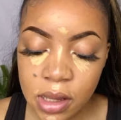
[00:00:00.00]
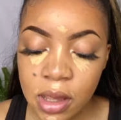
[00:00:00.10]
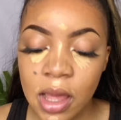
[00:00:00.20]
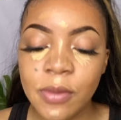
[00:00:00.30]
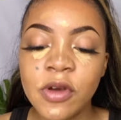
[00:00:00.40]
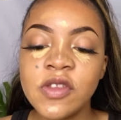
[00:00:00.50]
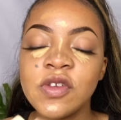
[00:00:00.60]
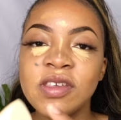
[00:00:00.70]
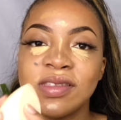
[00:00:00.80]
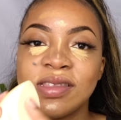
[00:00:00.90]
I'm going to
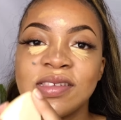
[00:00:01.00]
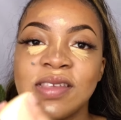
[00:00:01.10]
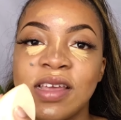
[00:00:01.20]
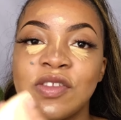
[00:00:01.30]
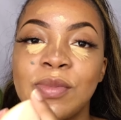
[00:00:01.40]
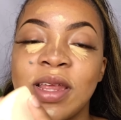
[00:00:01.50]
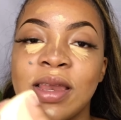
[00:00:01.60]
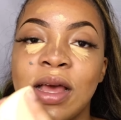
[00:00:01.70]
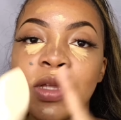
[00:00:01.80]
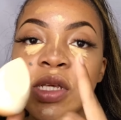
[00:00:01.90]
use this side to blend
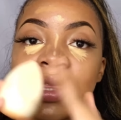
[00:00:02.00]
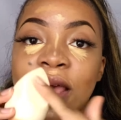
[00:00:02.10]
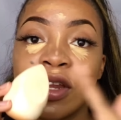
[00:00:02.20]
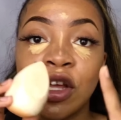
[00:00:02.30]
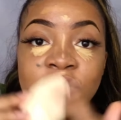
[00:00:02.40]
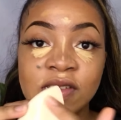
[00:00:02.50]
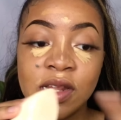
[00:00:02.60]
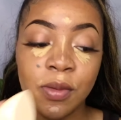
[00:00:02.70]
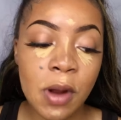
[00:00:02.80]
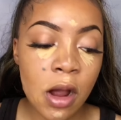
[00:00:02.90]
out that
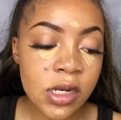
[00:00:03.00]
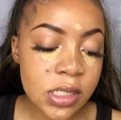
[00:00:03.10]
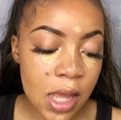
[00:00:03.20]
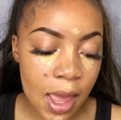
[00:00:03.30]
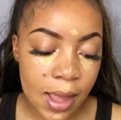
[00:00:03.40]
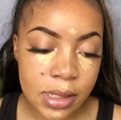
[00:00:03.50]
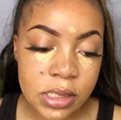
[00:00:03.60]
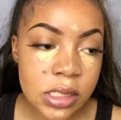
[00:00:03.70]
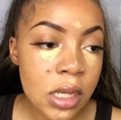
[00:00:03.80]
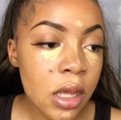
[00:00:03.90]
concealer part,
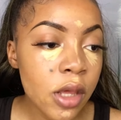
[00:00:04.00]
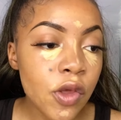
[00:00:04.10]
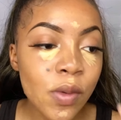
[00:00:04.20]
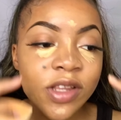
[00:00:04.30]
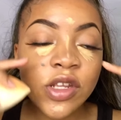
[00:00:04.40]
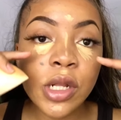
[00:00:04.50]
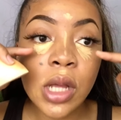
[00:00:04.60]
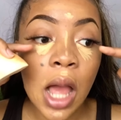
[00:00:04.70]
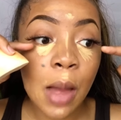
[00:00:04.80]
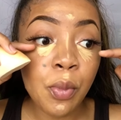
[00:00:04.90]
and you want to
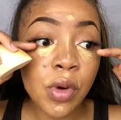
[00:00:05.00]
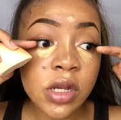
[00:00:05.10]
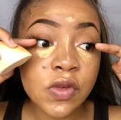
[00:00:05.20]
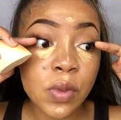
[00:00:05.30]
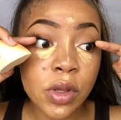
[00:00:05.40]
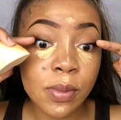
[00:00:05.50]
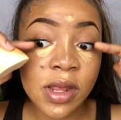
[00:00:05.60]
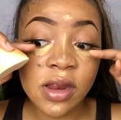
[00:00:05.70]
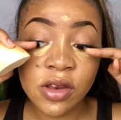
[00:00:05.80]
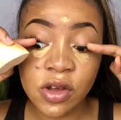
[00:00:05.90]
look upwards when you
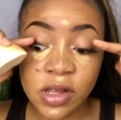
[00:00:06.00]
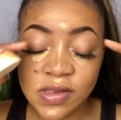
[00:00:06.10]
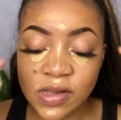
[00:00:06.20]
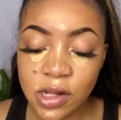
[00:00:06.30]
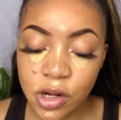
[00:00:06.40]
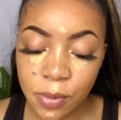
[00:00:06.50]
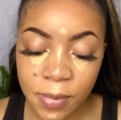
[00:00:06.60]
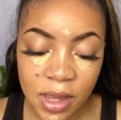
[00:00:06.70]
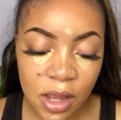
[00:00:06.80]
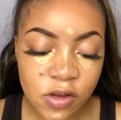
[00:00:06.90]
blend out your concealer,
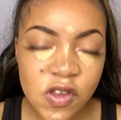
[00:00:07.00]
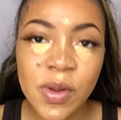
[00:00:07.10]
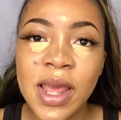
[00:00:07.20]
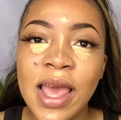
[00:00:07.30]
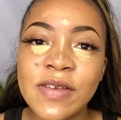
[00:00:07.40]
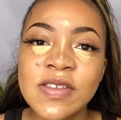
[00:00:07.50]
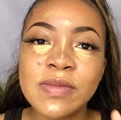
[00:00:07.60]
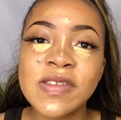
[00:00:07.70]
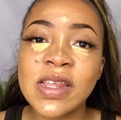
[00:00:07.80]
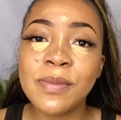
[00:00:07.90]
but I also want to have some
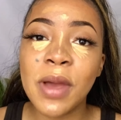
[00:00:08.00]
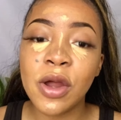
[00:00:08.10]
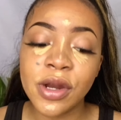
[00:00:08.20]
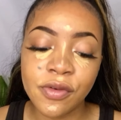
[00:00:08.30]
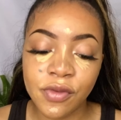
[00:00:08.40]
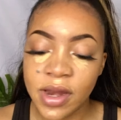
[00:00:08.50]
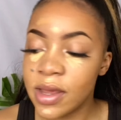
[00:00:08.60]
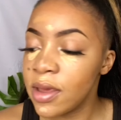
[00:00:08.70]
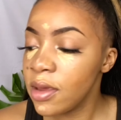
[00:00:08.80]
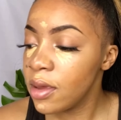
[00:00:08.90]
setting powder
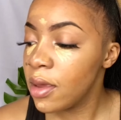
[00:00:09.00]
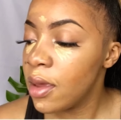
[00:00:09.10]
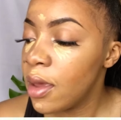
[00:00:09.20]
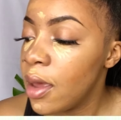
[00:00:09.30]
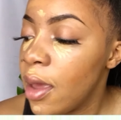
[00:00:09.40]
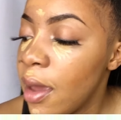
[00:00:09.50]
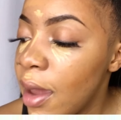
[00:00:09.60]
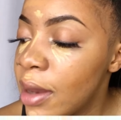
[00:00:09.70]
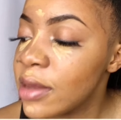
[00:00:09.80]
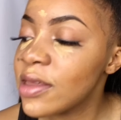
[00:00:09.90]
ready.
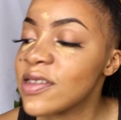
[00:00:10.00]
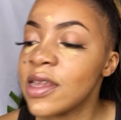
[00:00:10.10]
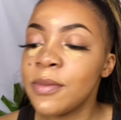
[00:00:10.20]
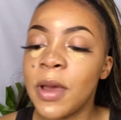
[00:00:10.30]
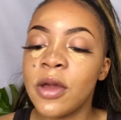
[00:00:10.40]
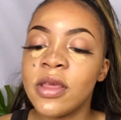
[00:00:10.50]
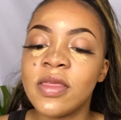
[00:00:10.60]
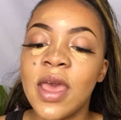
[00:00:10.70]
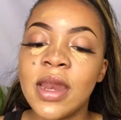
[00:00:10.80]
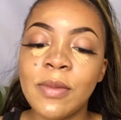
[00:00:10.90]
And the setting powder
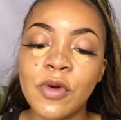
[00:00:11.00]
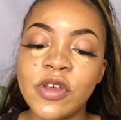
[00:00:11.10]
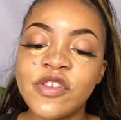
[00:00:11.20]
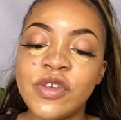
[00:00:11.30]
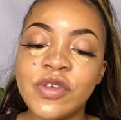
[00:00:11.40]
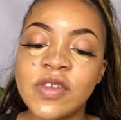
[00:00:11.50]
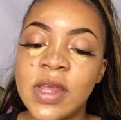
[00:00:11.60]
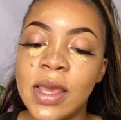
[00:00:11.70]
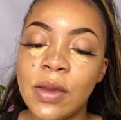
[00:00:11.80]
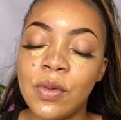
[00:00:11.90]
that I'm going to use
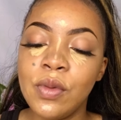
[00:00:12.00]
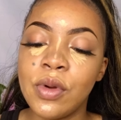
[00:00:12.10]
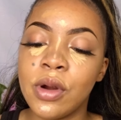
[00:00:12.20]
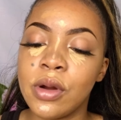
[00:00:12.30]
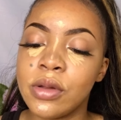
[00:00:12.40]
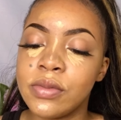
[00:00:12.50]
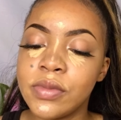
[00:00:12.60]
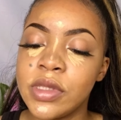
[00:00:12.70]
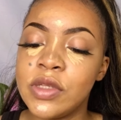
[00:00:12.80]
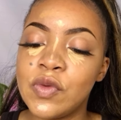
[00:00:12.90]
today, oh girl,
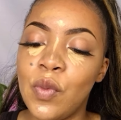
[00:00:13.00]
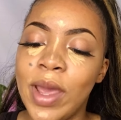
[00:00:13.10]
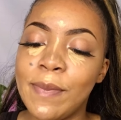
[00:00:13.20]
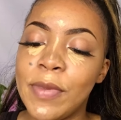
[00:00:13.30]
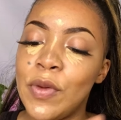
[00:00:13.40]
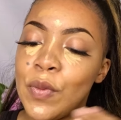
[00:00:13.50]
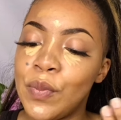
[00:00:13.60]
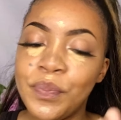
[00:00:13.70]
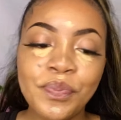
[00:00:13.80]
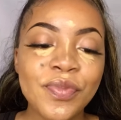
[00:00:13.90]
need to wipe you.
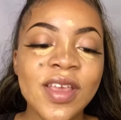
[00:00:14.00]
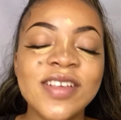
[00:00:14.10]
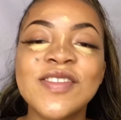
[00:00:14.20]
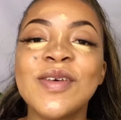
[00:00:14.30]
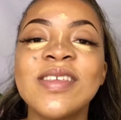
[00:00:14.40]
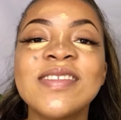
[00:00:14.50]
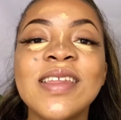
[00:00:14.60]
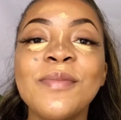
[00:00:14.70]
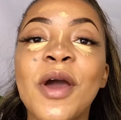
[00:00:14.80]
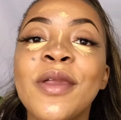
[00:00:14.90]
So the
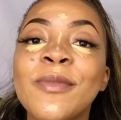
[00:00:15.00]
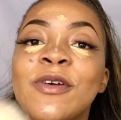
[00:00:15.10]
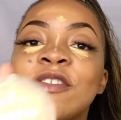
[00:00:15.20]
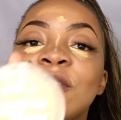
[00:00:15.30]
setting powder I'm going to be